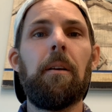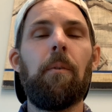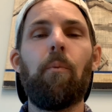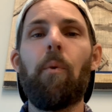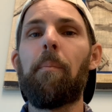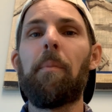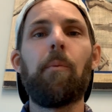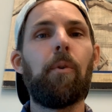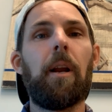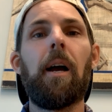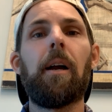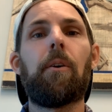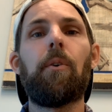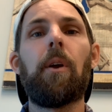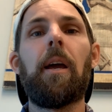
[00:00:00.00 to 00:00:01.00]
Women were
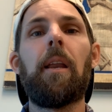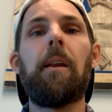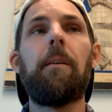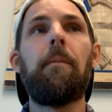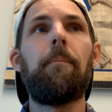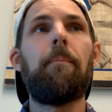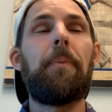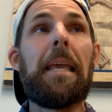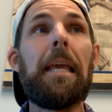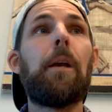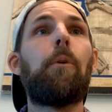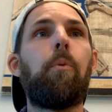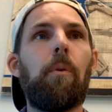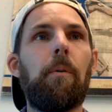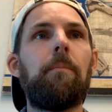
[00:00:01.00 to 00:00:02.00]
not created
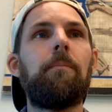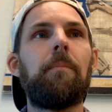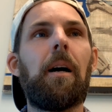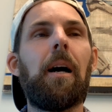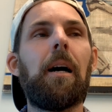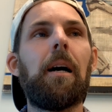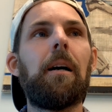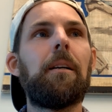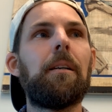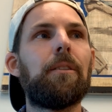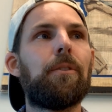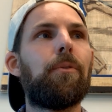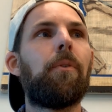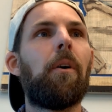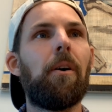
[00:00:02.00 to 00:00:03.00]
equal
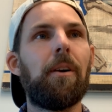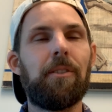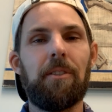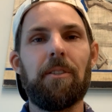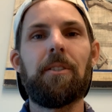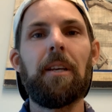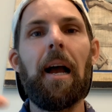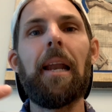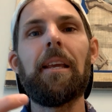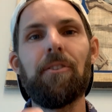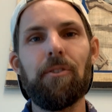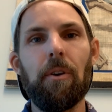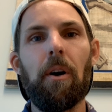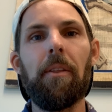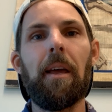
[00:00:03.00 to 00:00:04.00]
as far as society
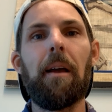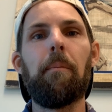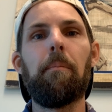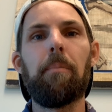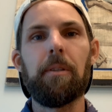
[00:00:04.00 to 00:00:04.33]
saw that,